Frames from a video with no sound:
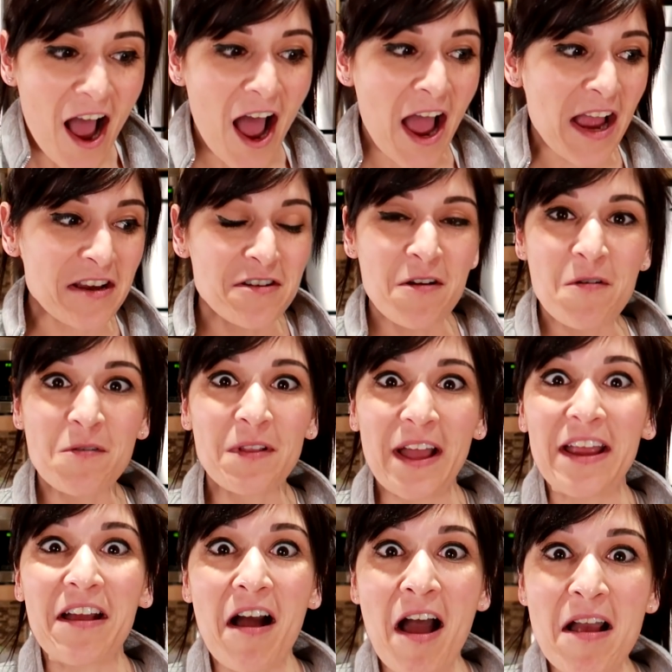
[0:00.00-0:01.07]
I know
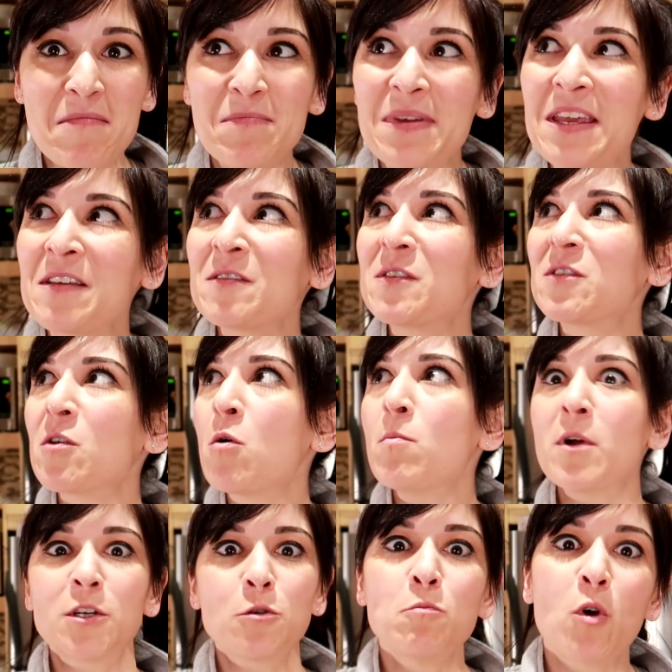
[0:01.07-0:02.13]
like I'm being so
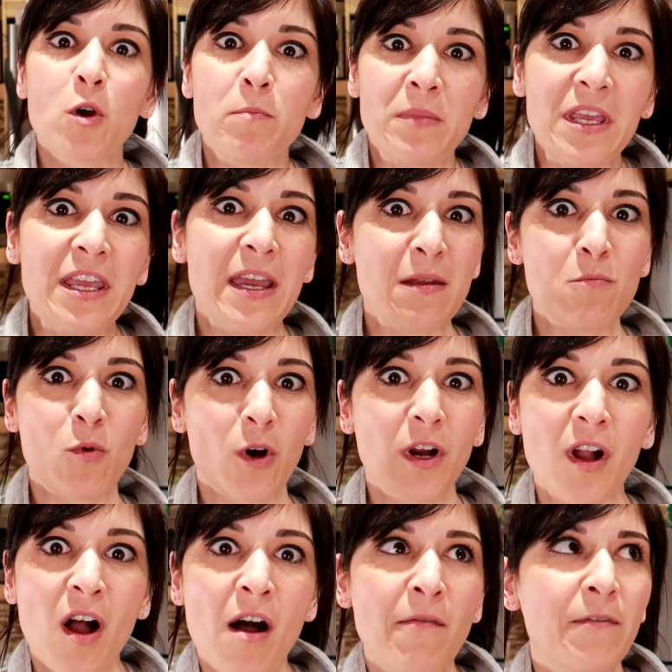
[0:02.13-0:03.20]
much more me and more
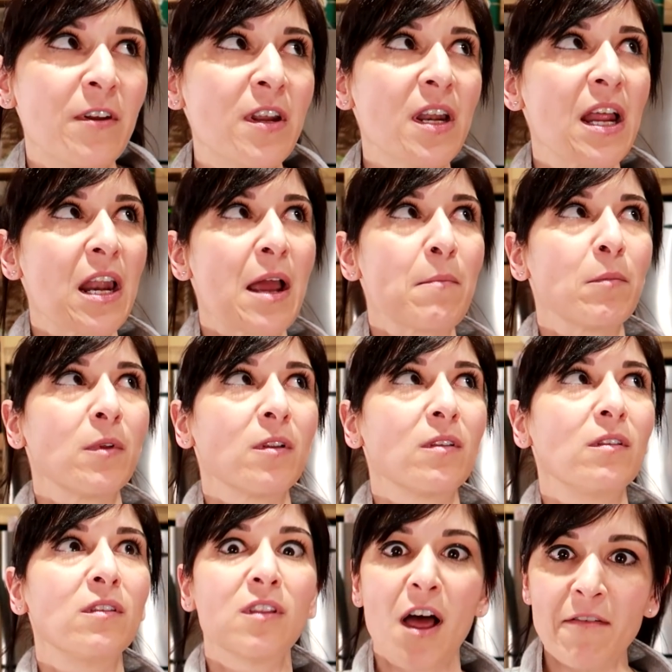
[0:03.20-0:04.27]
confident and I'm
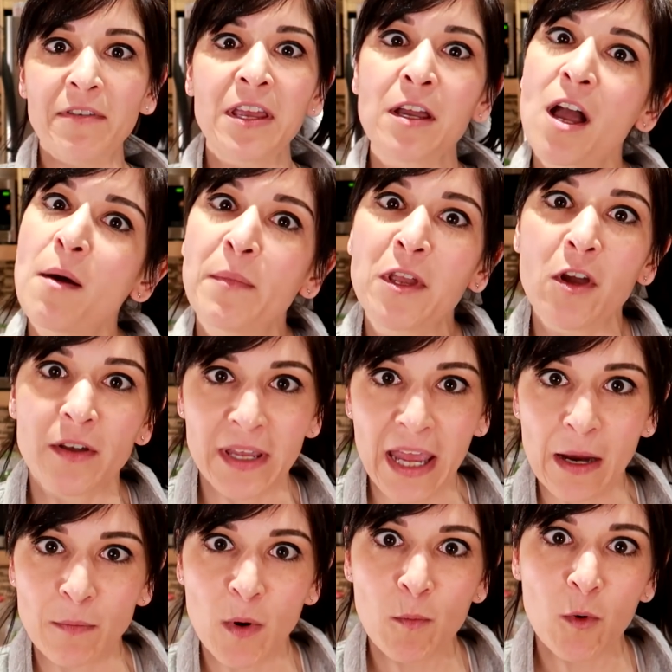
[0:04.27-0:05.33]
loving coming on
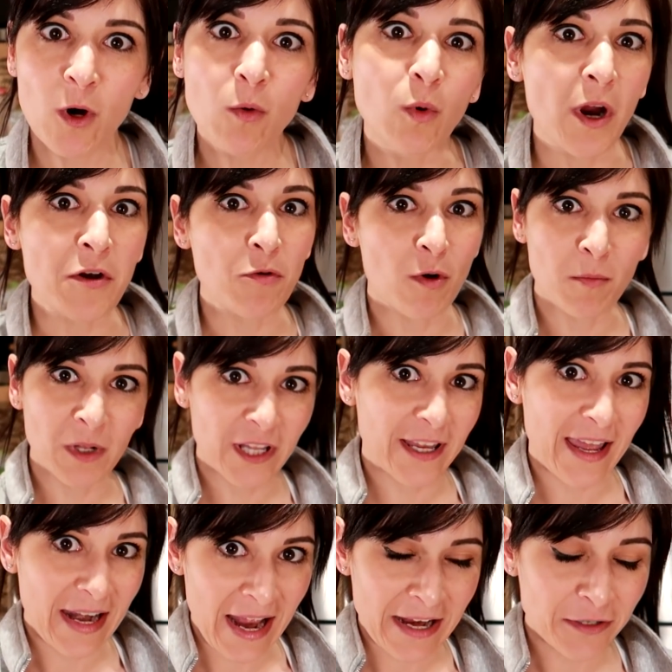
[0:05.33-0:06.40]
camera more where I normally
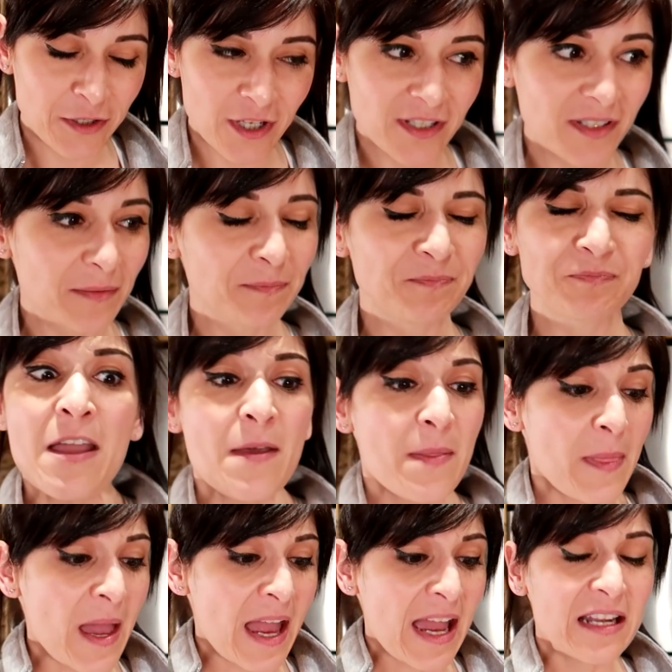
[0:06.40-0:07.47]
get anxious.
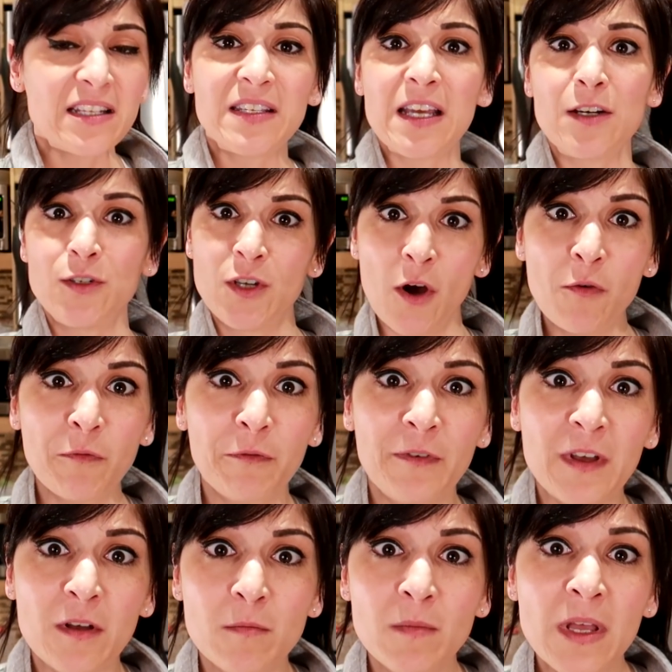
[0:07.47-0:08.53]
The head said, don't
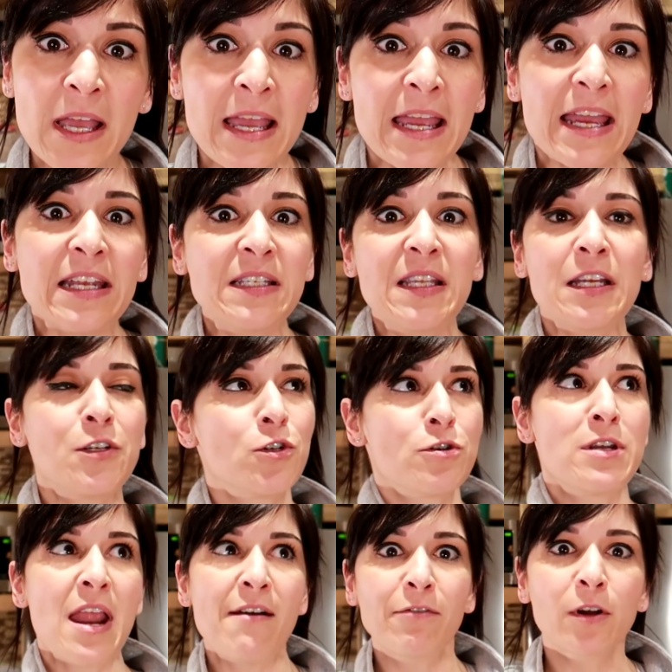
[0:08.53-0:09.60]
film. It said,
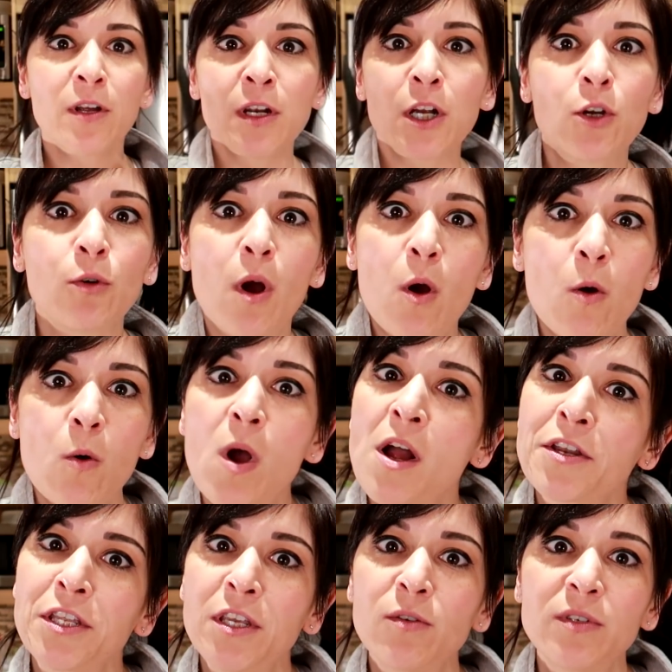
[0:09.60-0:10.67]
you're never gonna grow
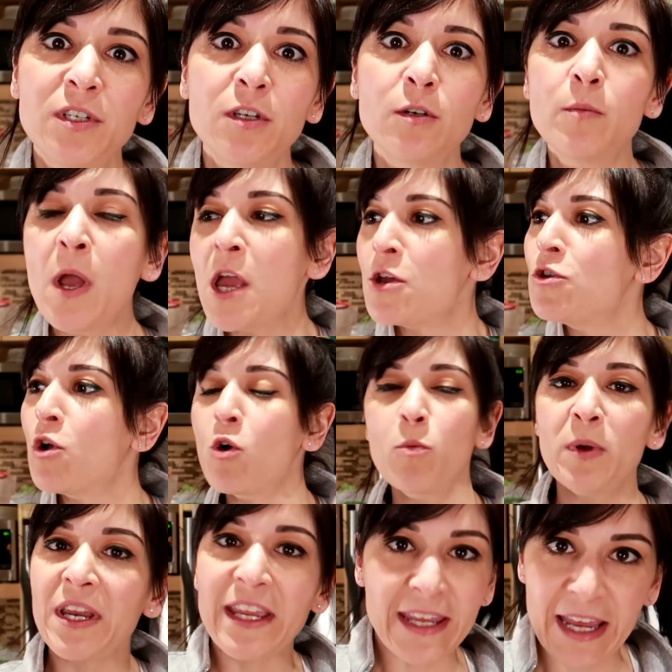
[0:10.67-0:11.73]
on YouTube.
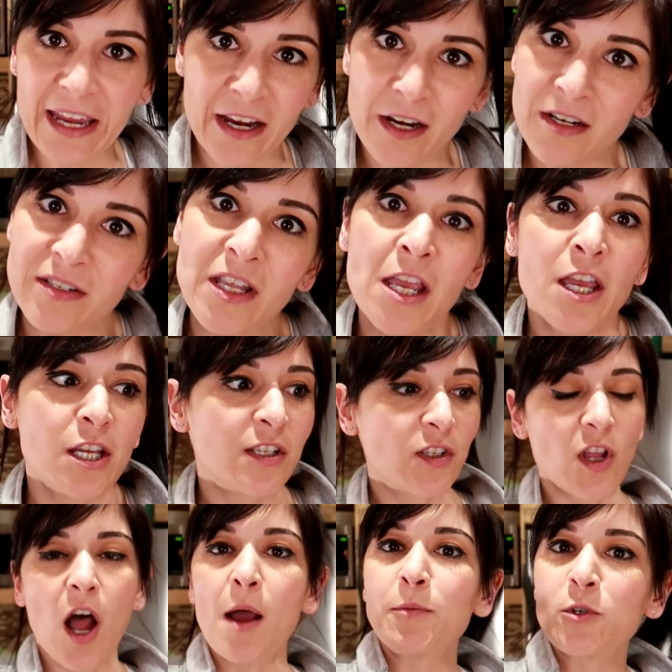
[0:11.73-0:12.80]
Nobody cares.
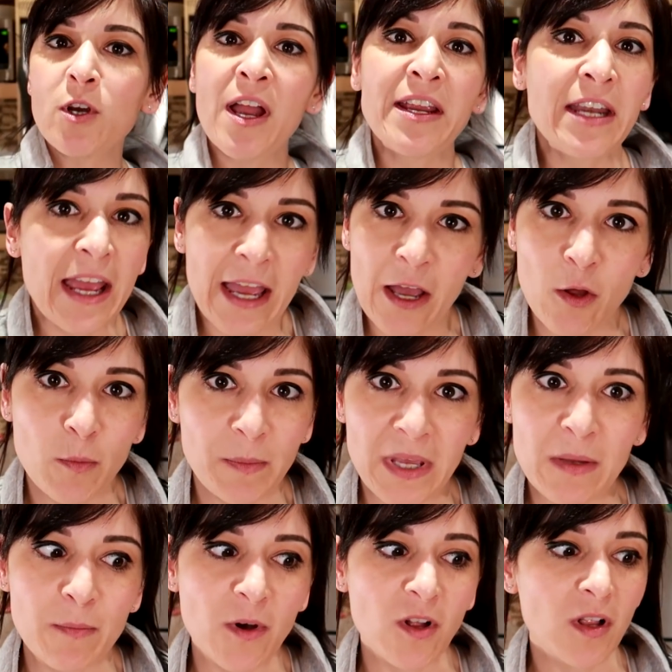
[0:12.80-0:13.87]
Stop trying to help
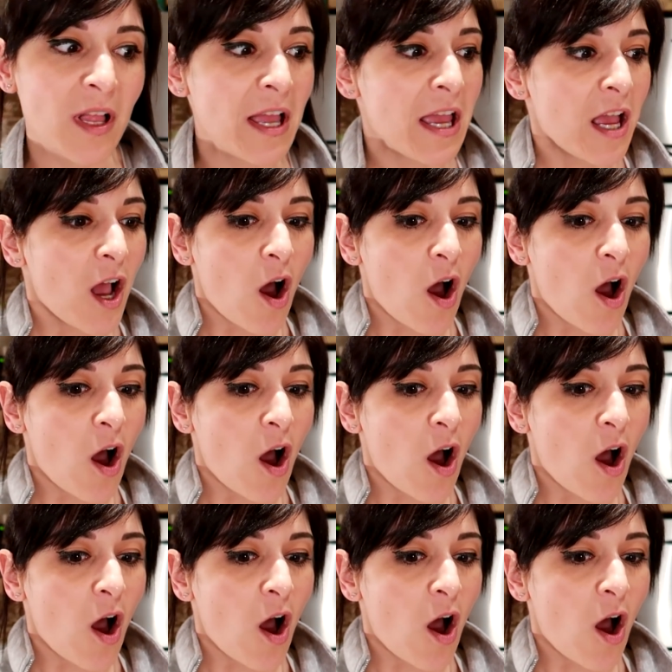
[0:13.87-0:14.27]
people.